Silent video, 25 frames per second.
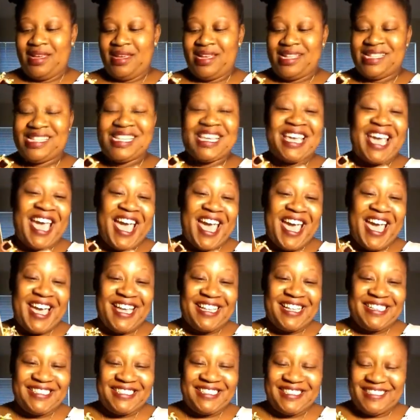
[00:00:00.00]
It's a
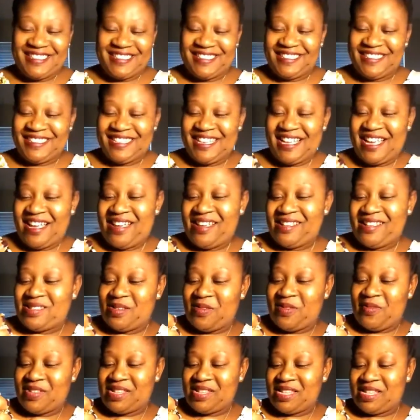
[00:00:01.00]
cat.
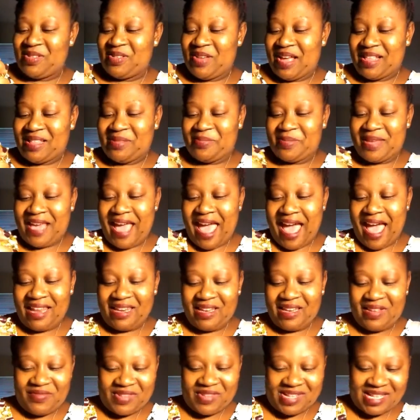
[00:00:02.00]
So you got some cat
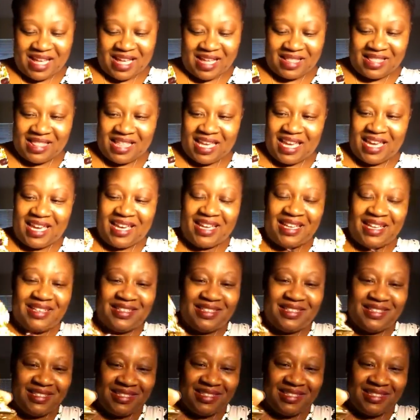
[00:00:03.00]
lovers out there.